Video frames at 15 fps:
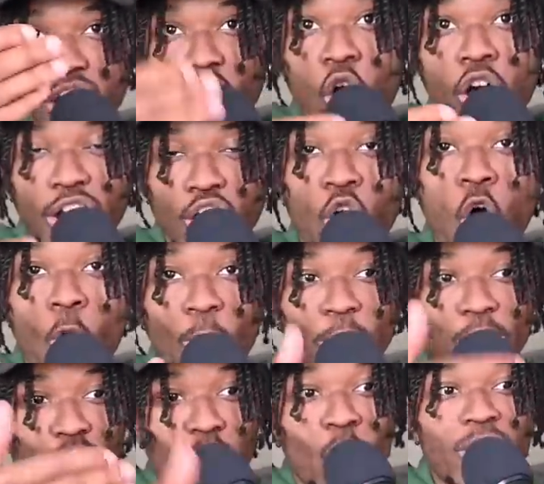and on and on where
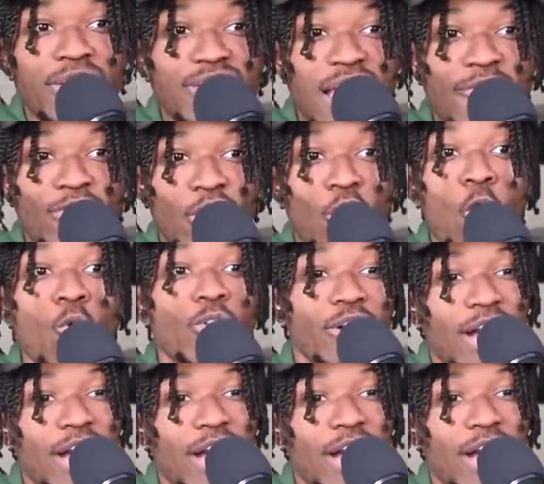you're twenty-seven or older.